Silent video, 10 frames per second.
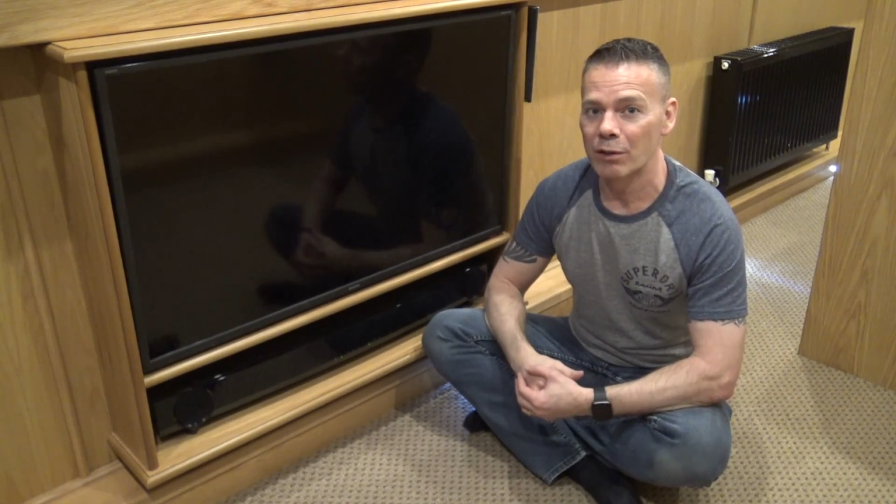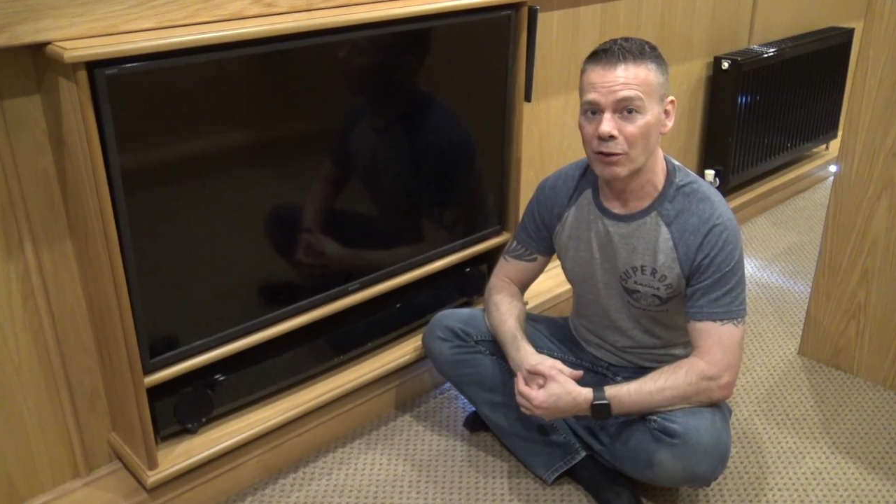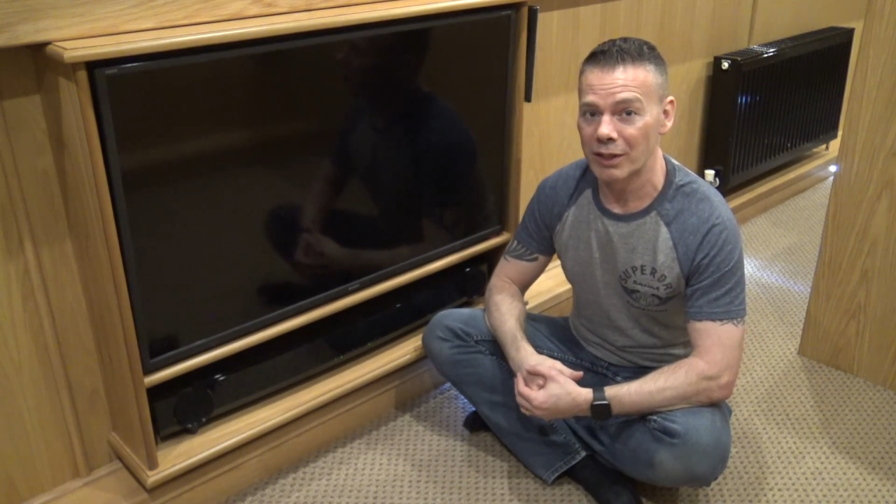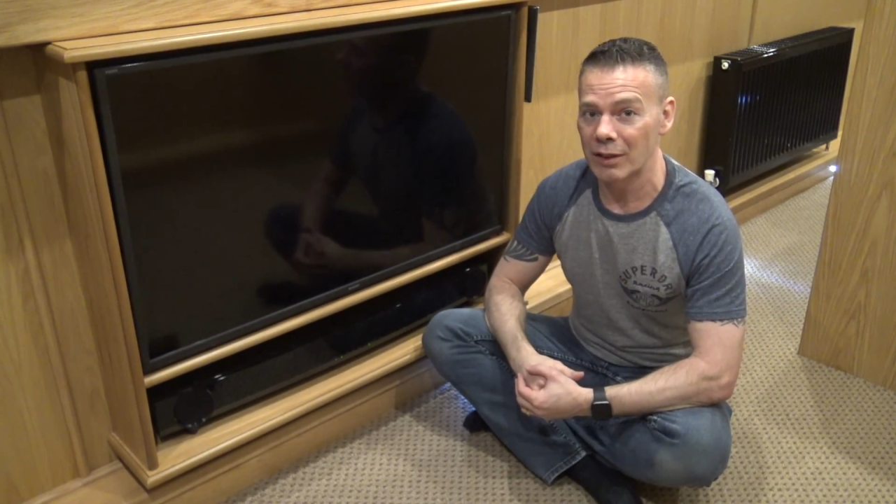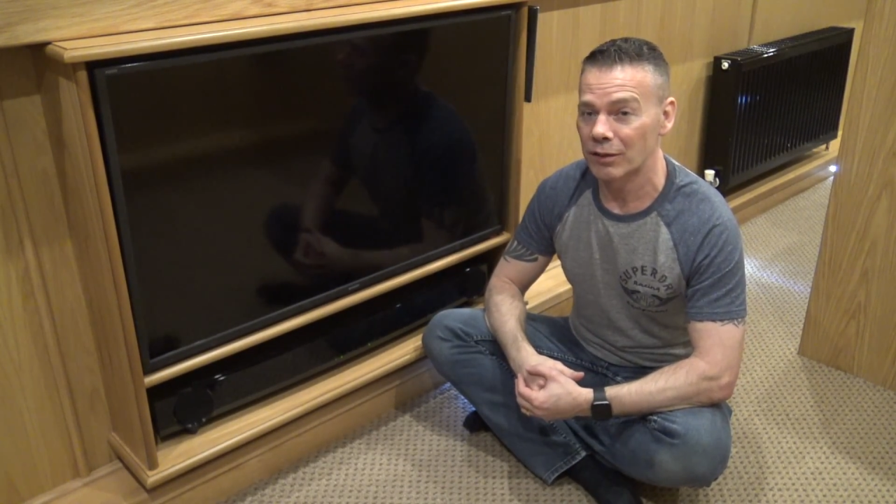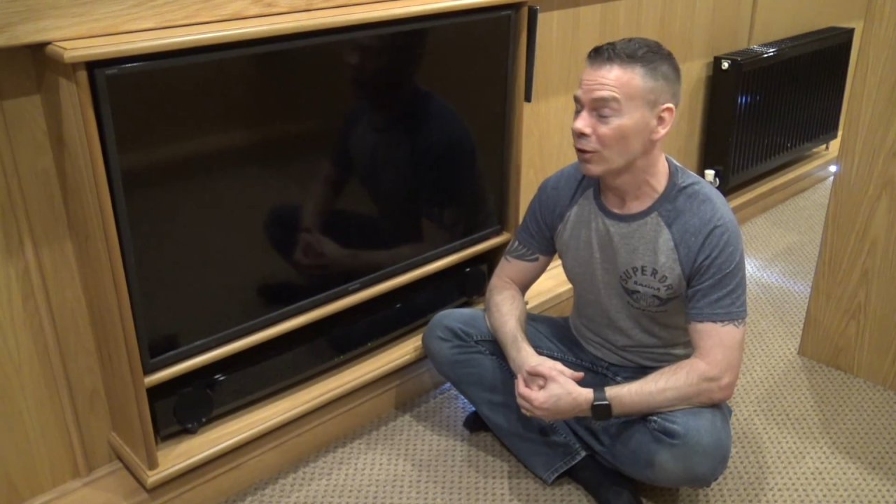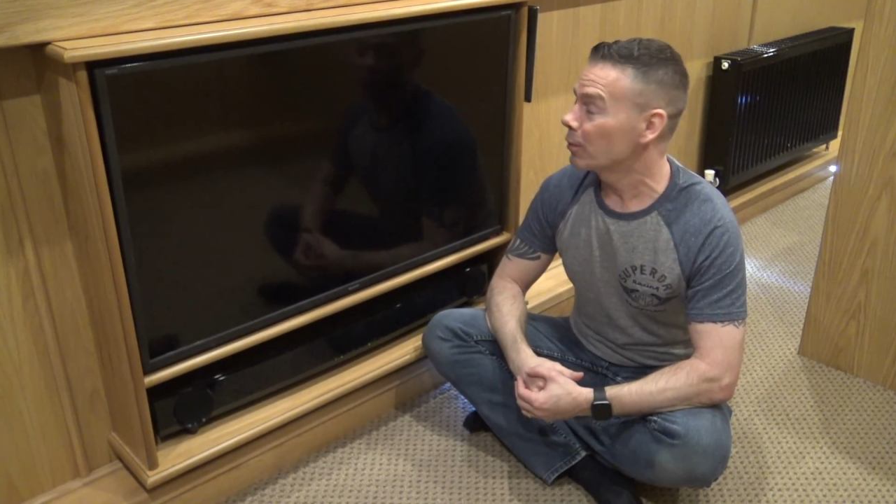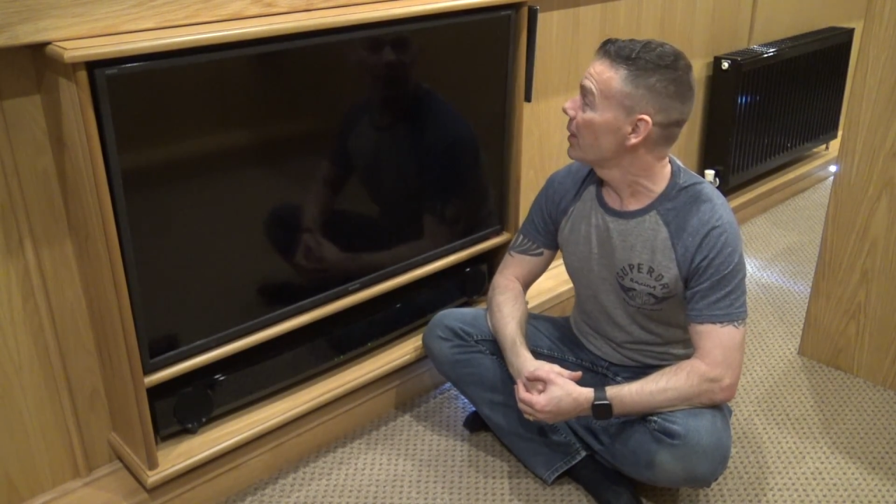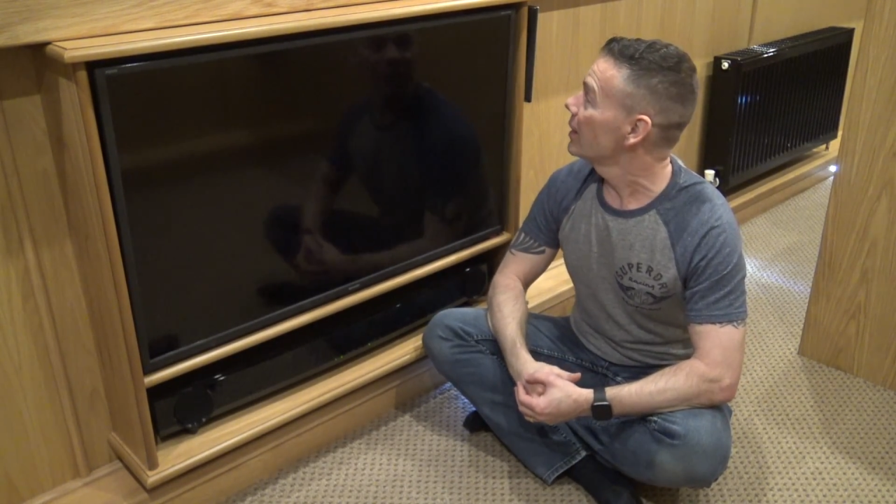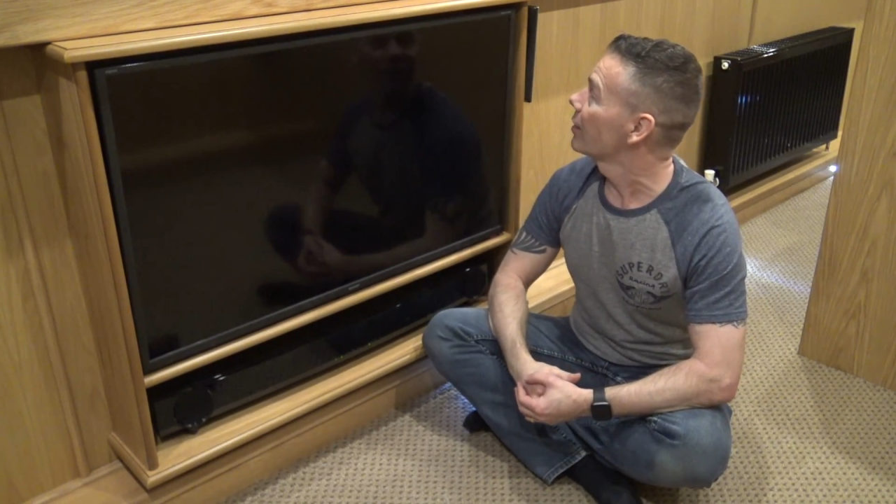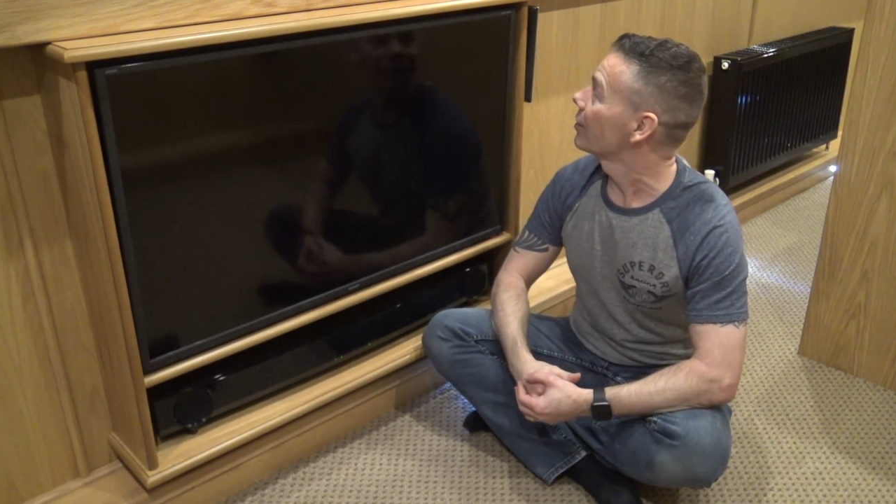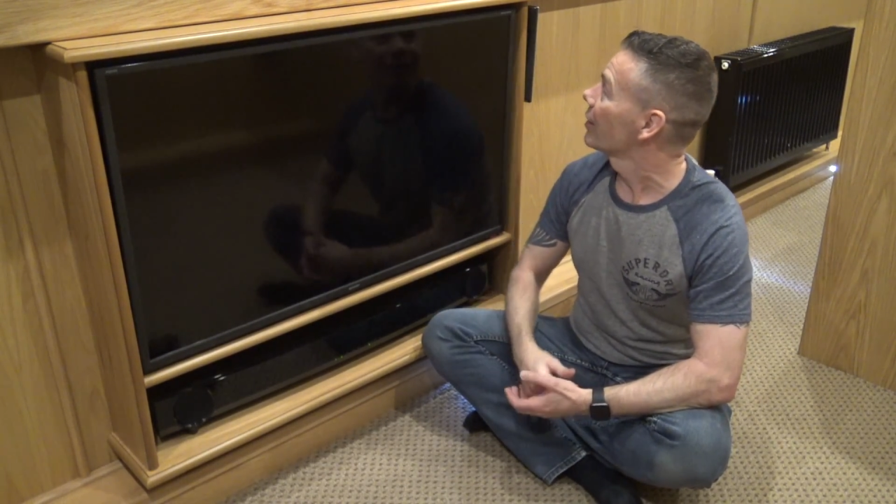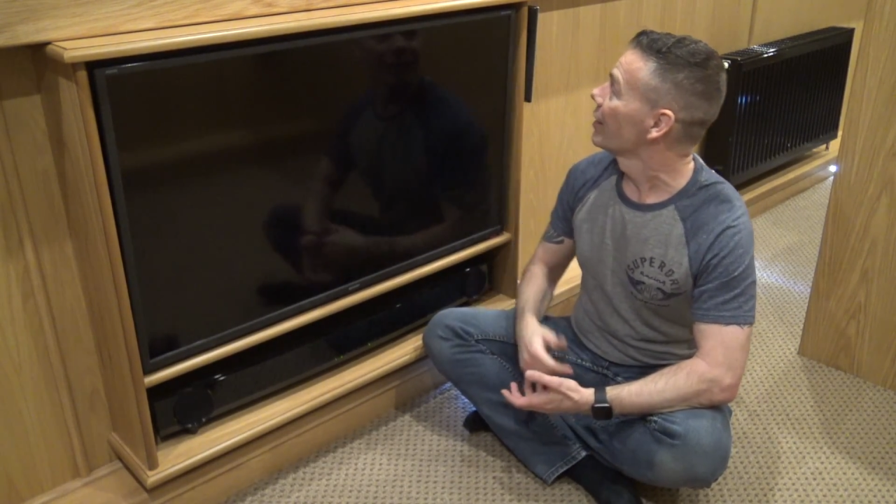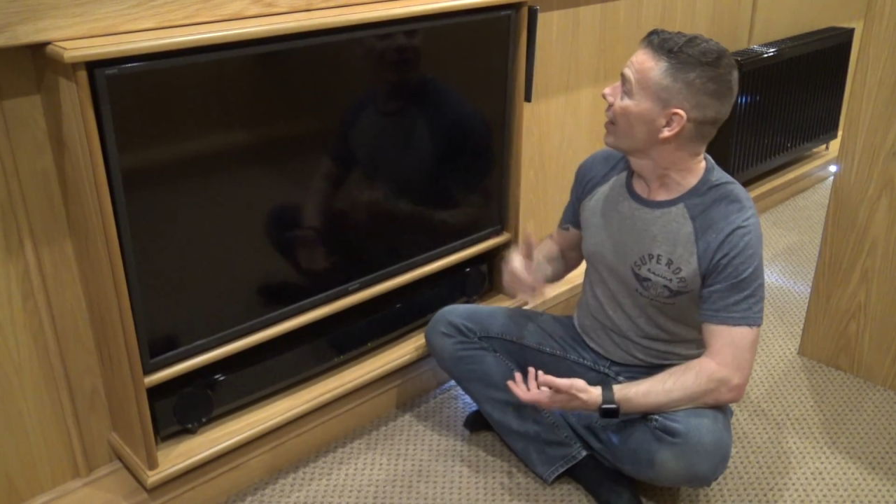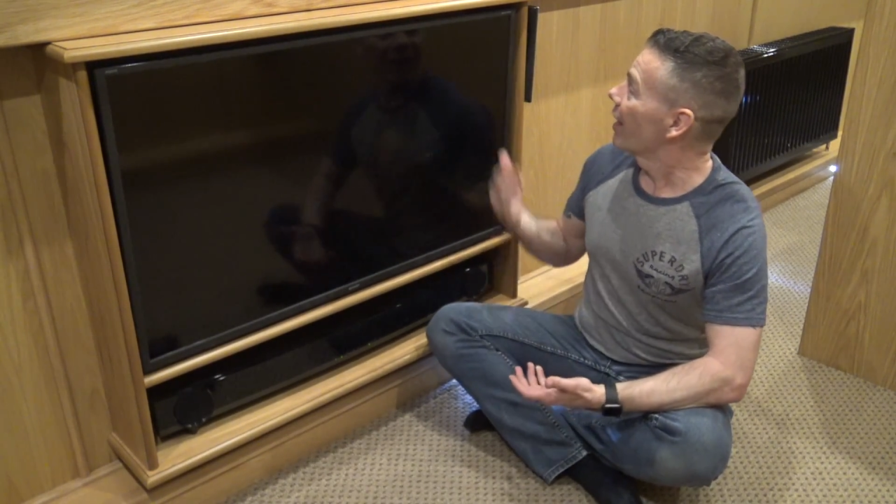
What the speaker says: for decent speakers.